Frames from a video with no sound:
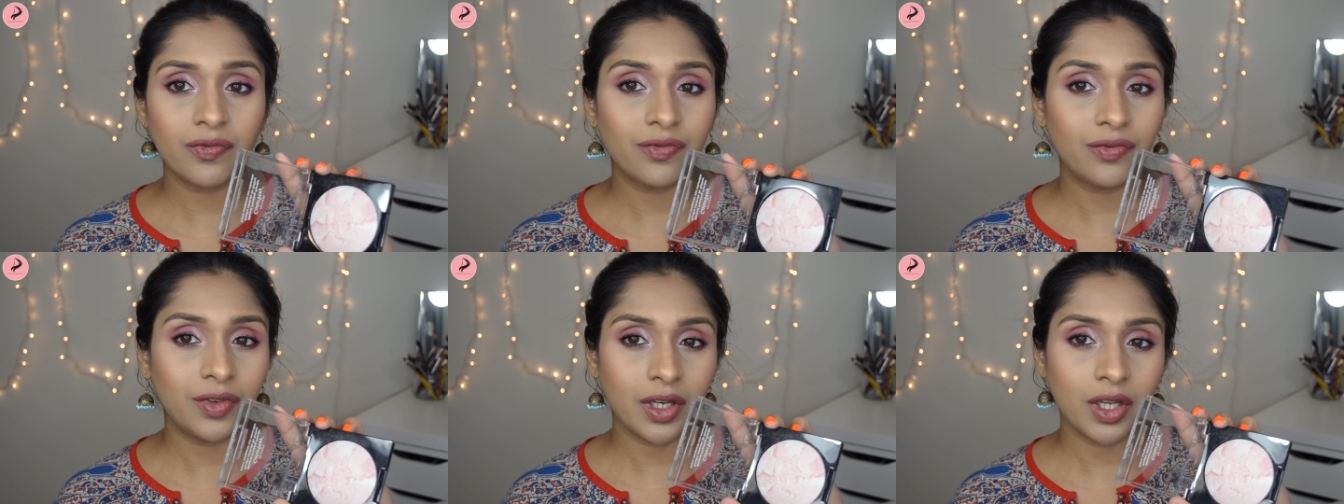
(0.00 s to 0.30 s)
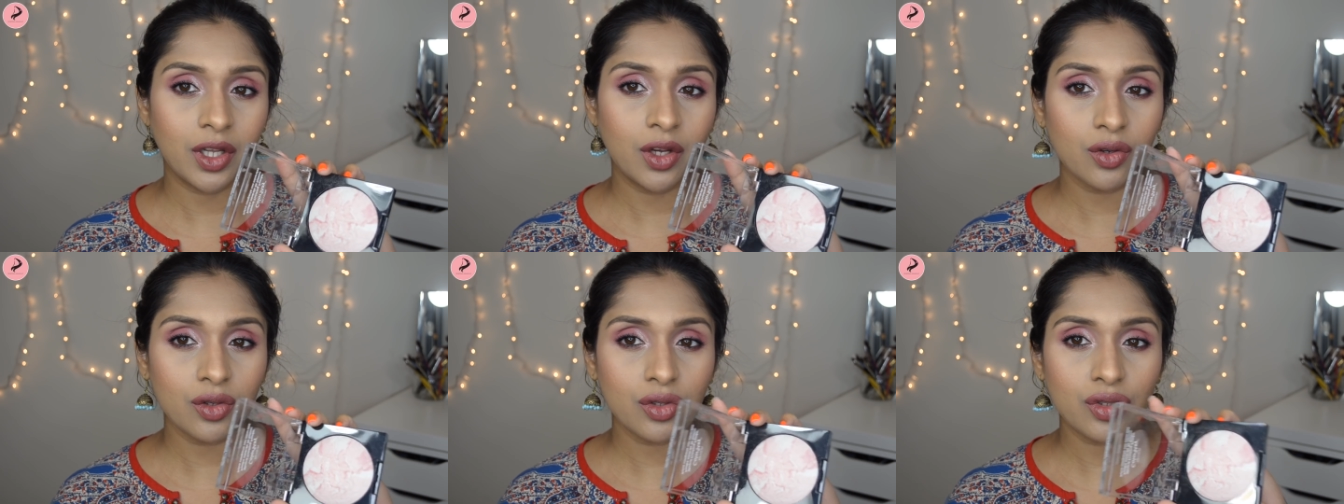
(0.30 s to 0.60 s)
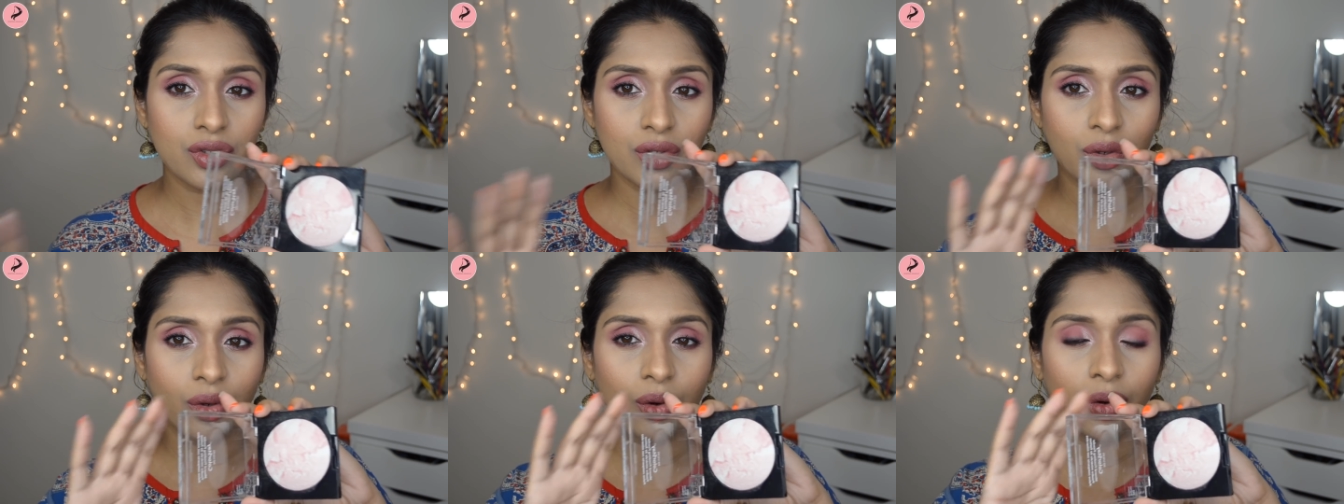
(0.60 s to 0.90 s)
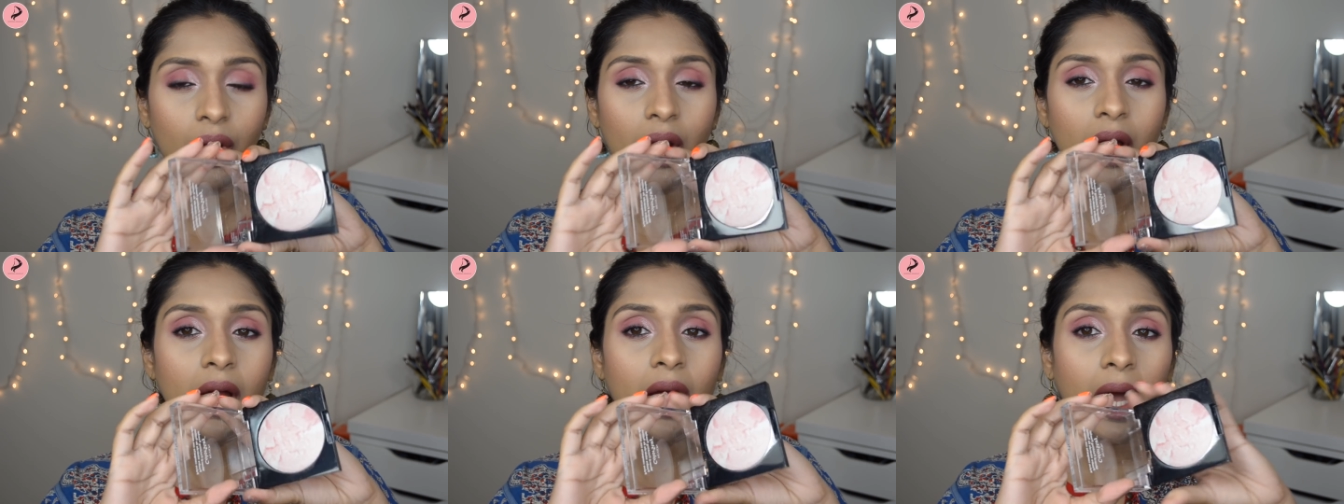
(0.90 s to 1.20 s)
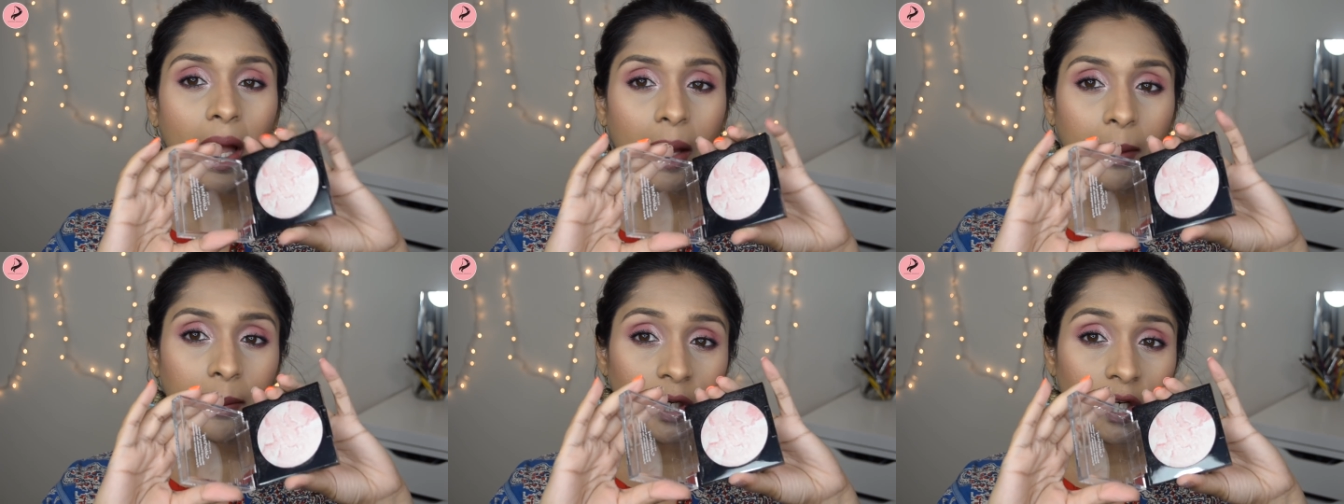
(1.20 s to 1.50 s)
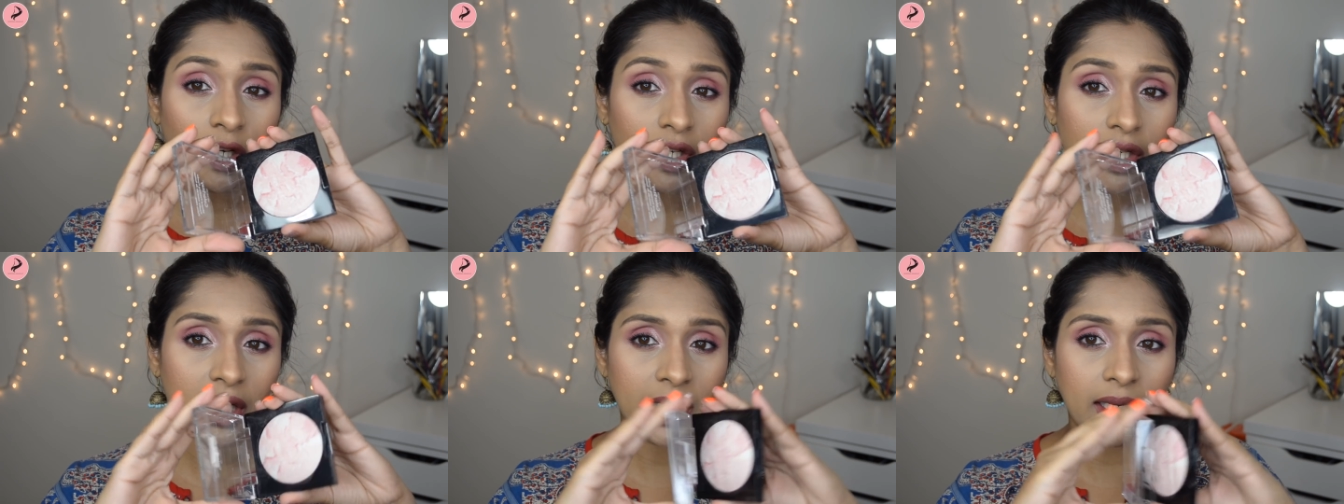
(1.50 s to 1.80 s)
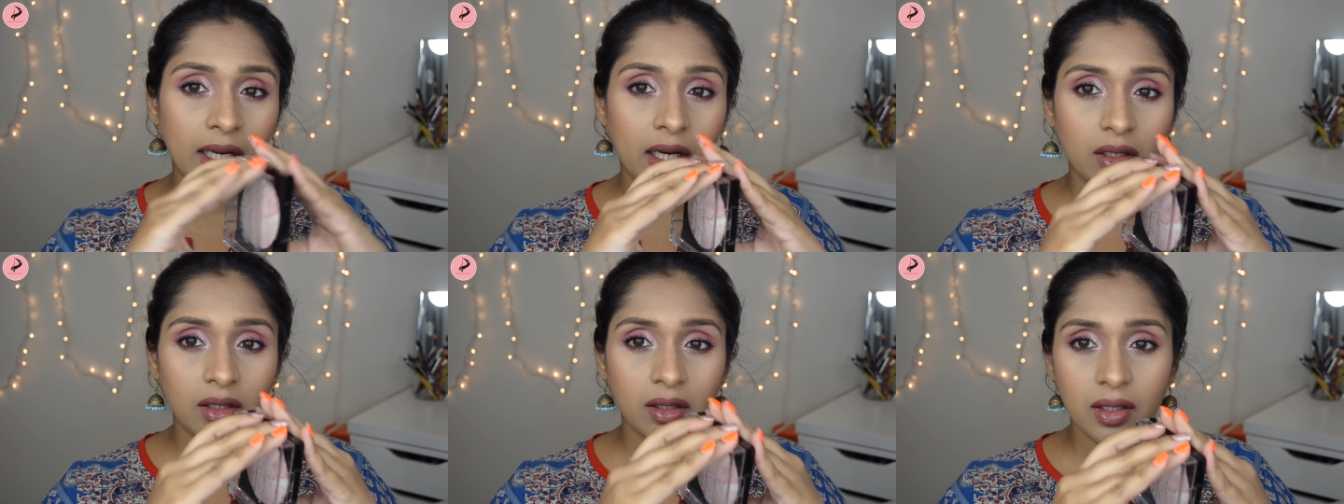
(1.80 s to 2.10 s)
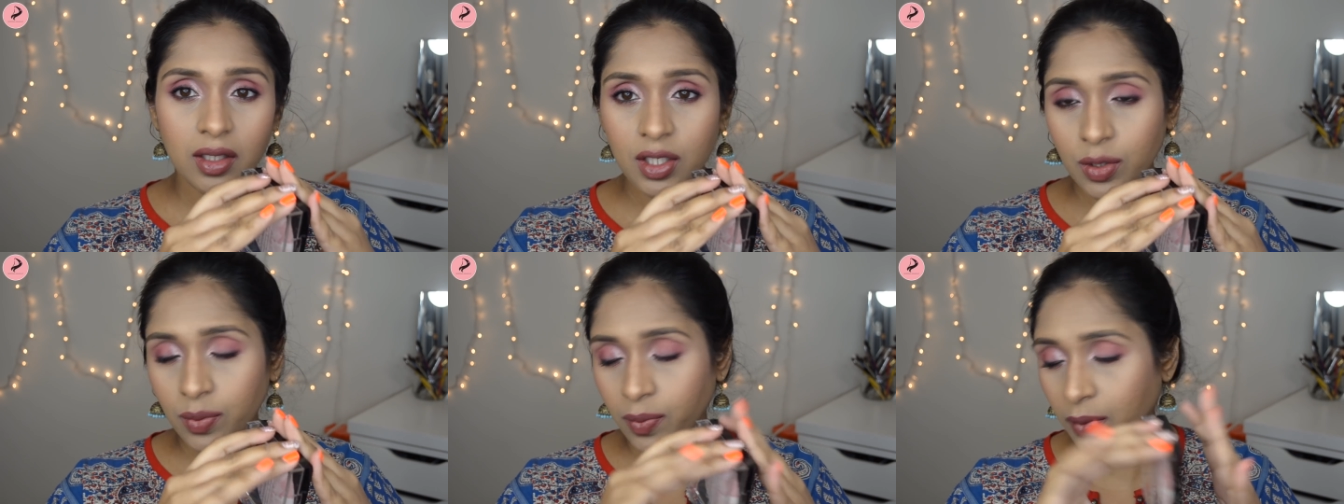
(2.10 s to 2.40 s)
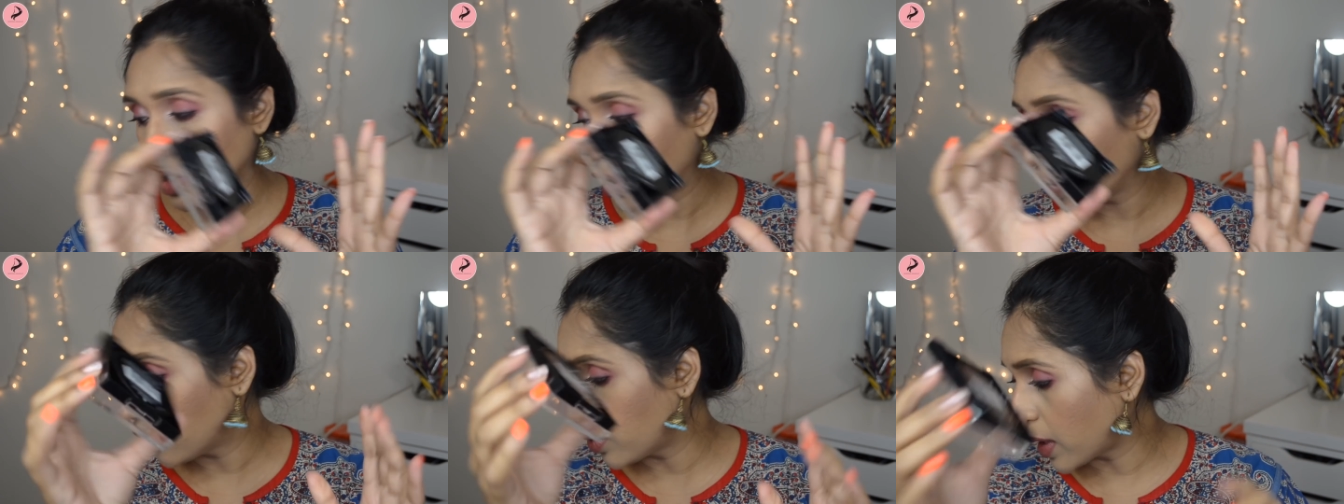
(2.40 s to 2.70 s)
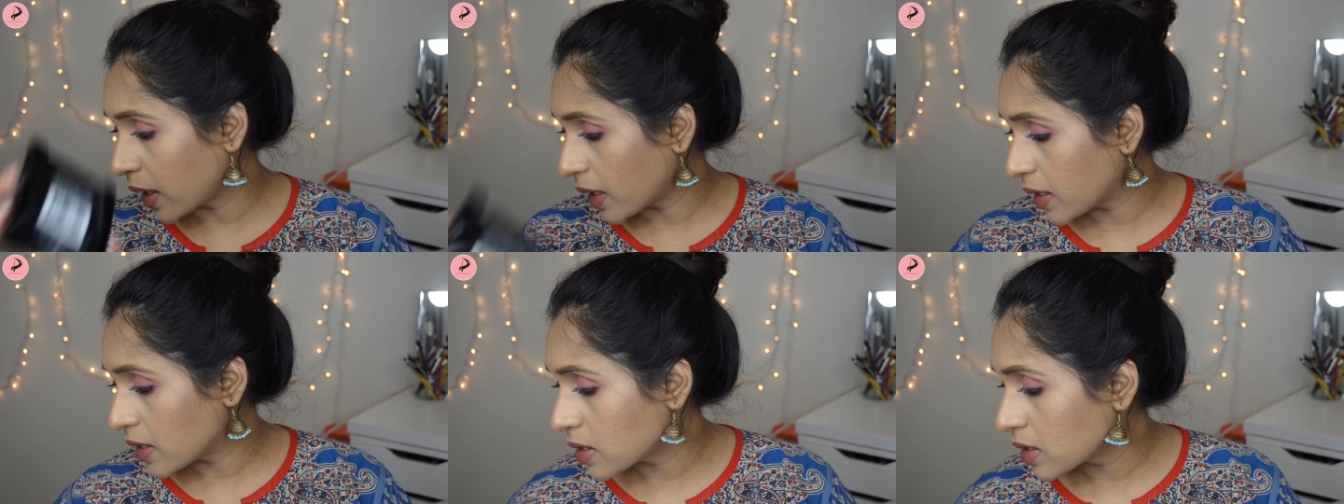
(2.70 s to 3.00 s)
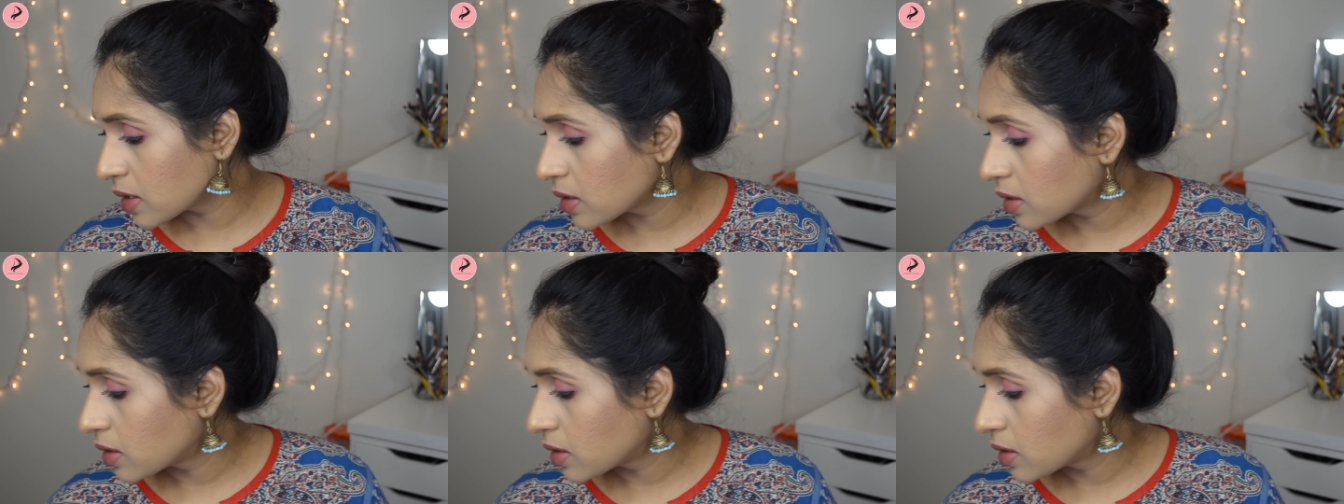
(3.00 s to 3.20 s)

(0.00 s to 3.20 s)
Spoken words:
video, so I'm going to declutter this one, you guys.